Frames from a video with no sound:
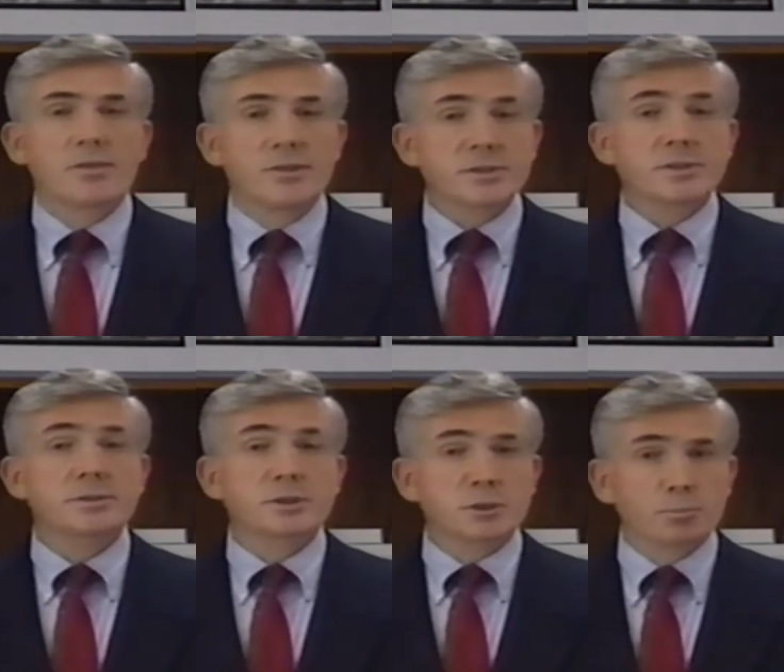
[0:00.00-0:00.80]
this
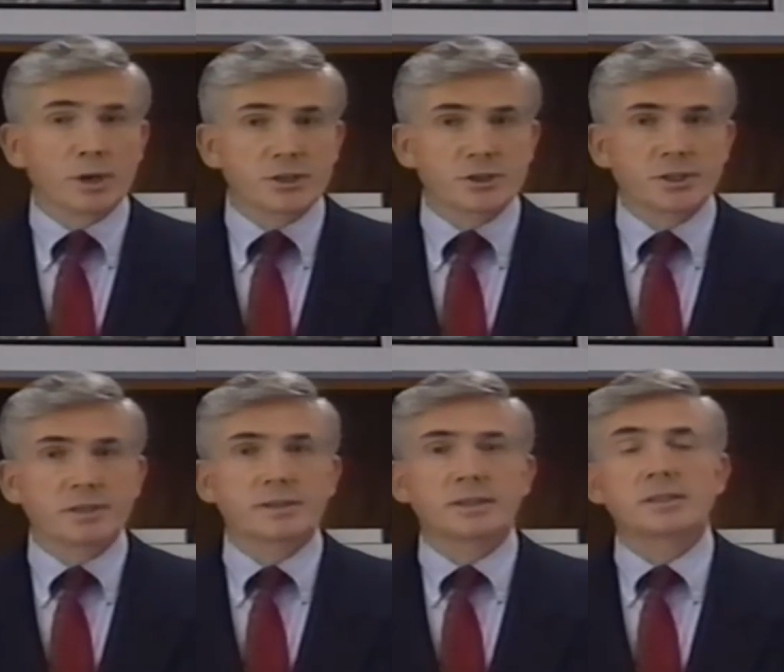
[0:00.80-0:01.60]
is a
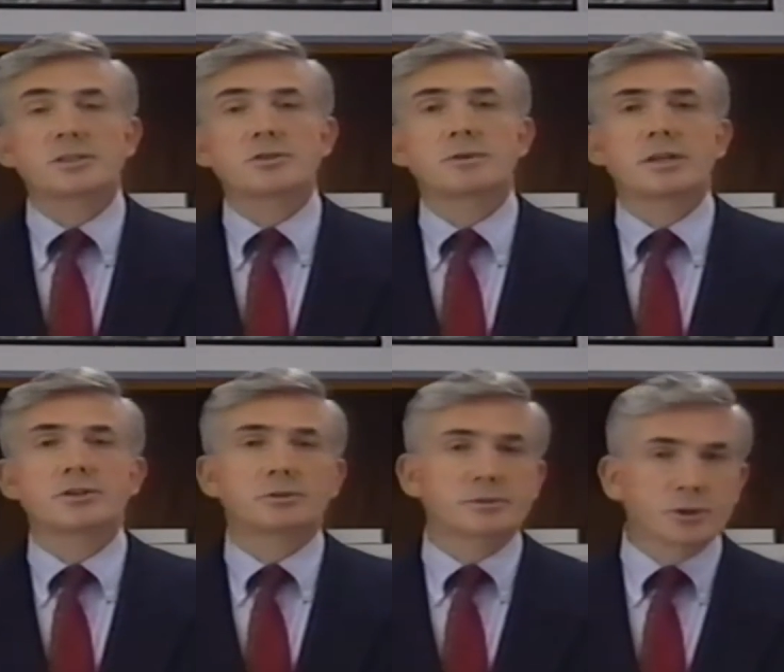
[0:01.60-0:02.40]
spreadsheet that
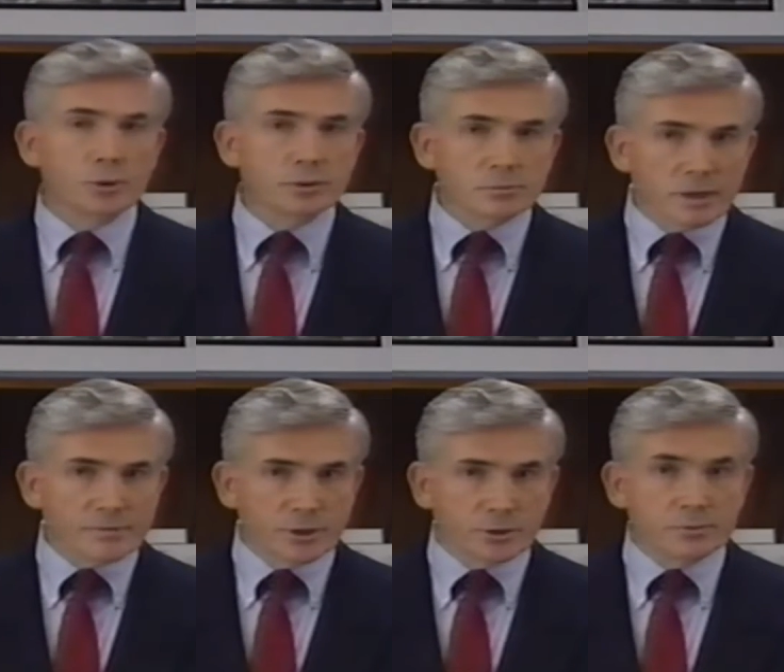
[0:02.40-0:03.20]
illustrates your total
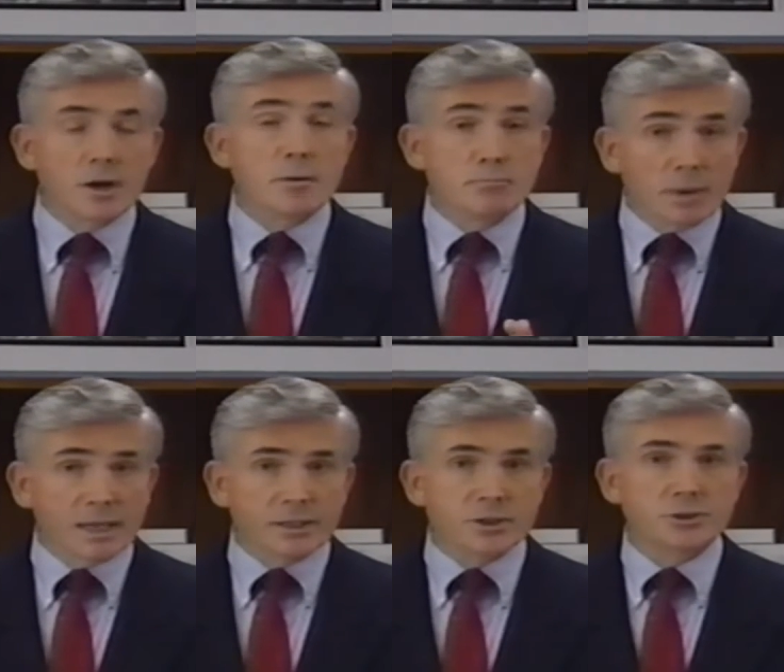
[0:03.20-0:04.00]
revenue
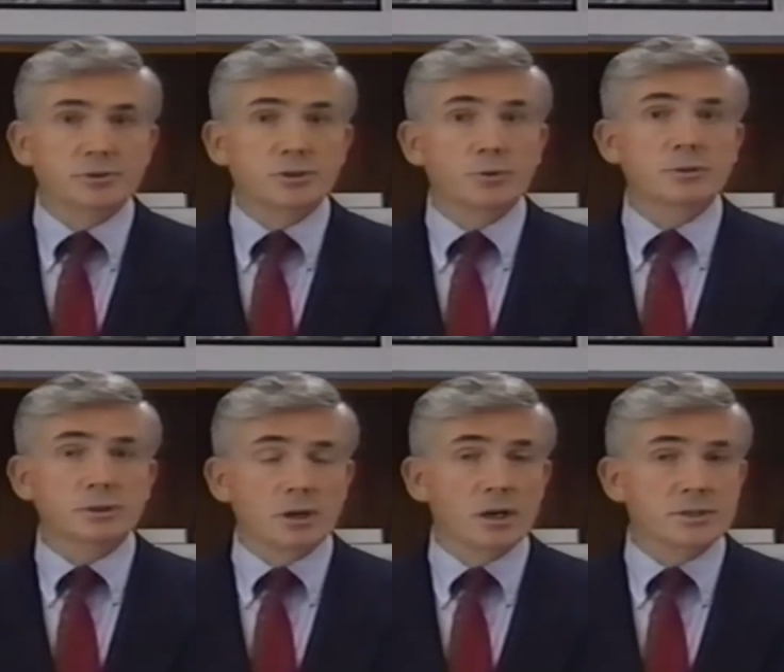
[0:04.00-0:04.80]
minus your total
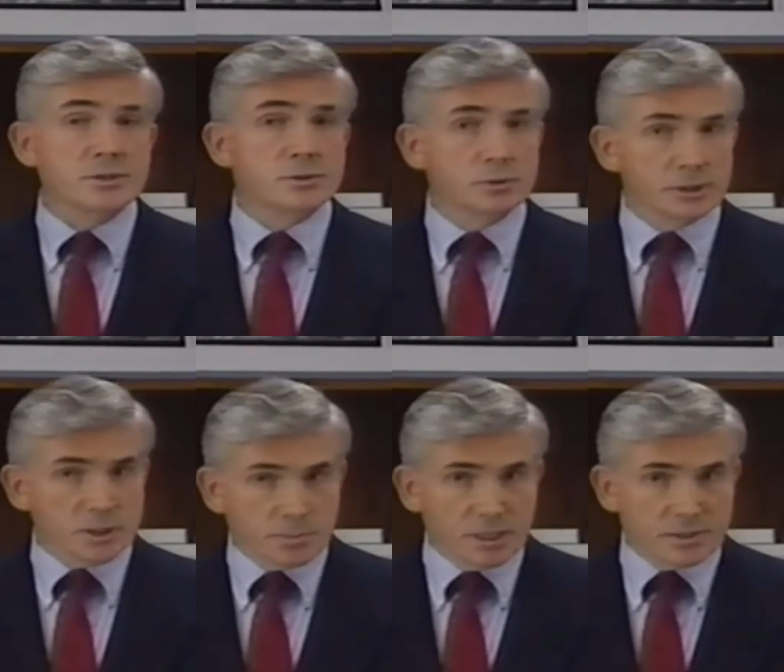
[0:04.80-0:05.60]
costs or
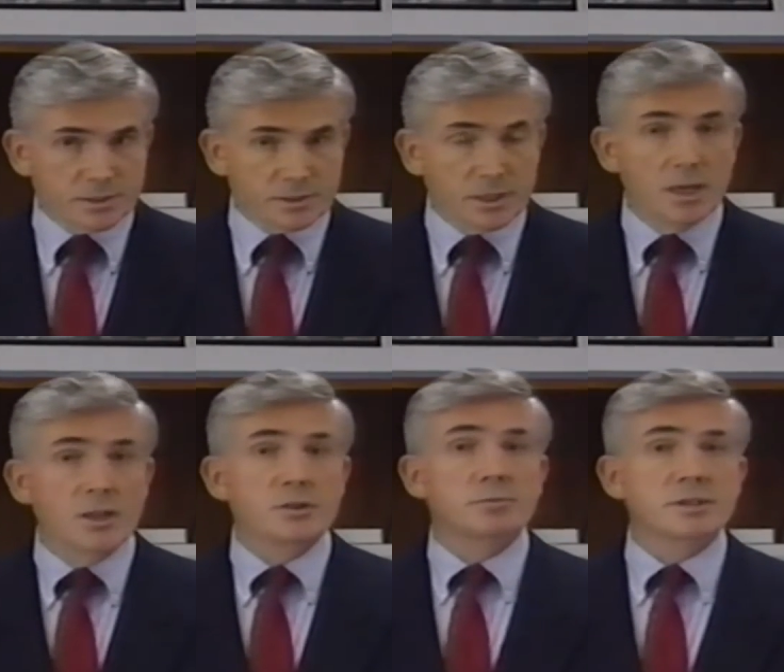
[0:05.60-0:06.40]
expenses.
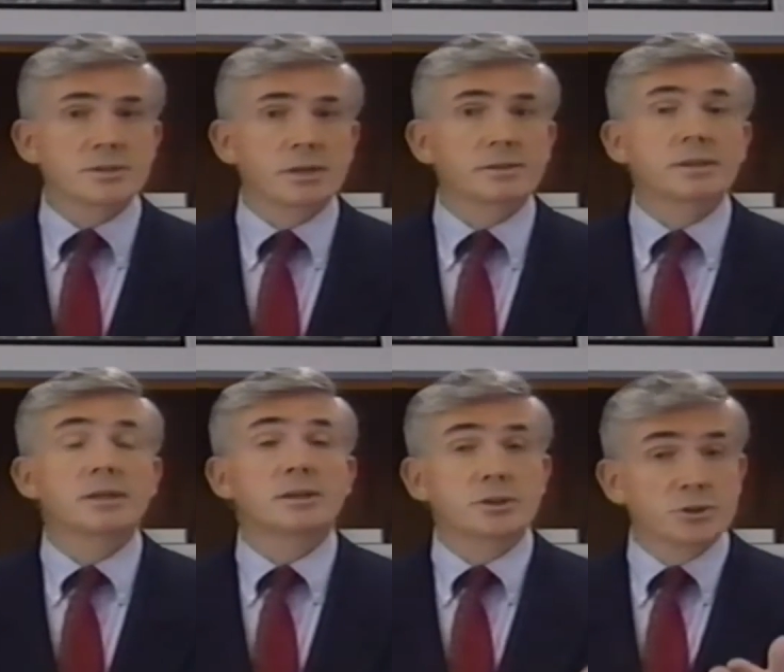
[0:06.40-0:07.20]
The result
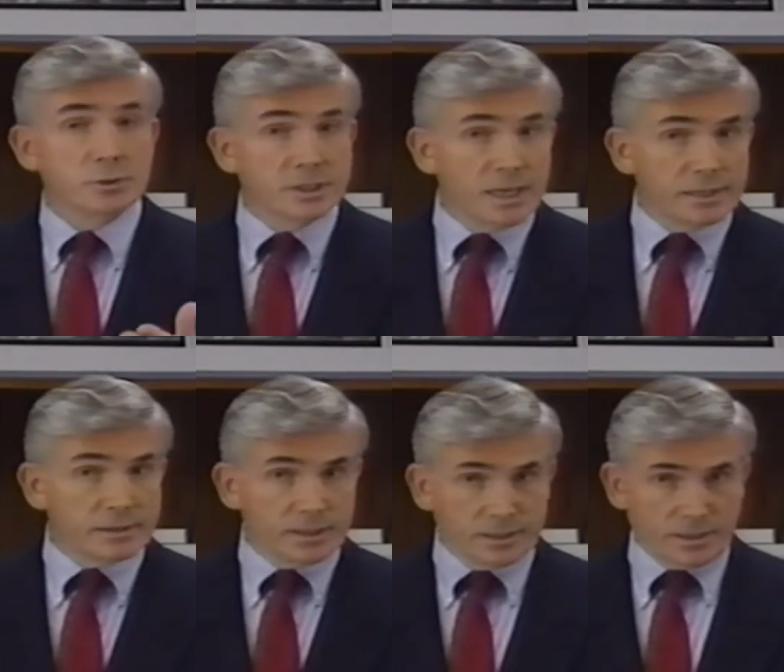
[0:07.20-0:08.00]
is your net
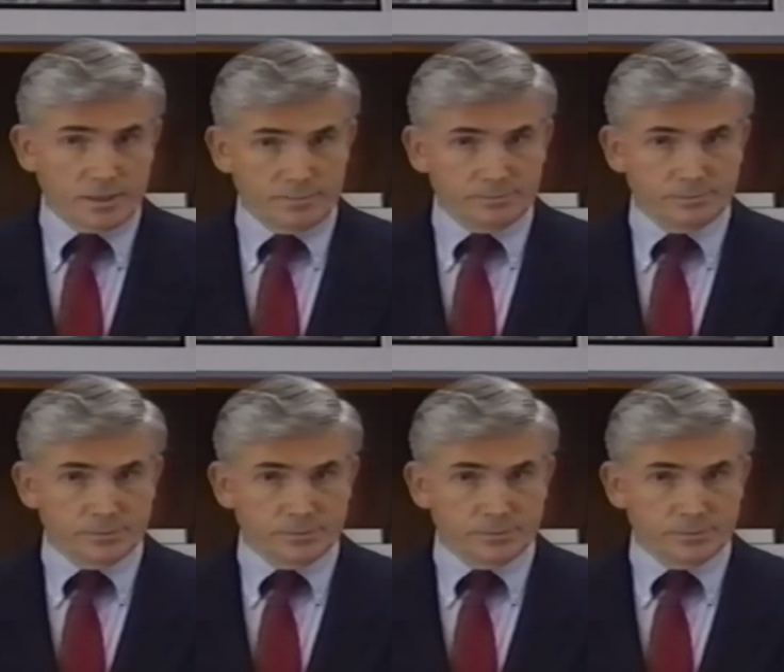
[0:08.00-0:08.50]
income.